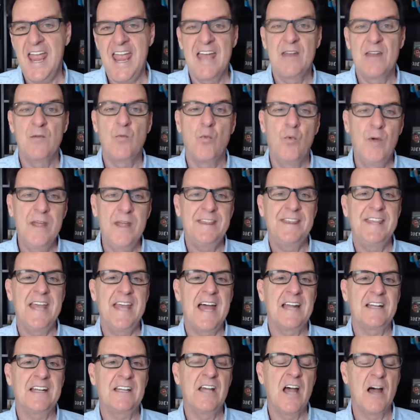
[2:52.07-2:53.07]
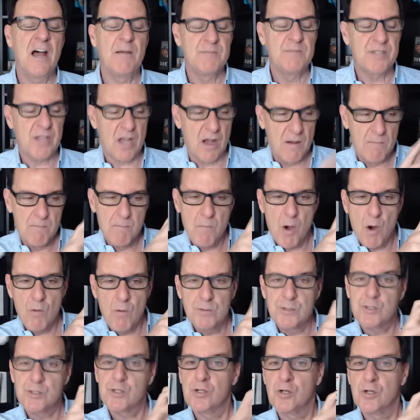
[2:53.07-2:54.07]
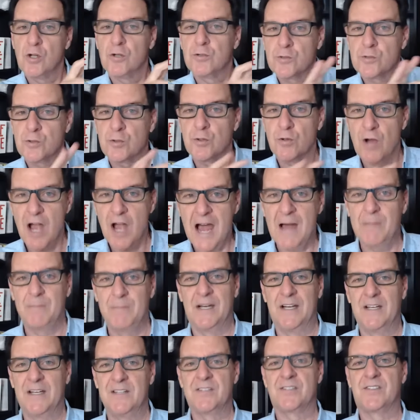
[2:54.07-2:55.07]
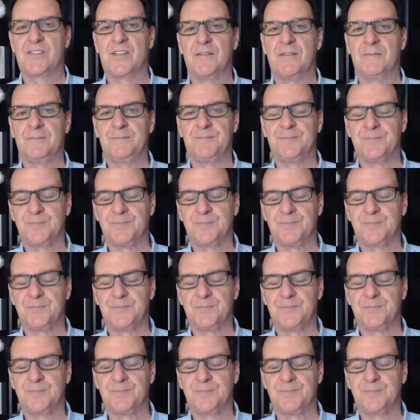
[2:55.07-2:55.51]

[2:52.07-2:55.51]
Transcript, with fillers: and with that comes emotional traumas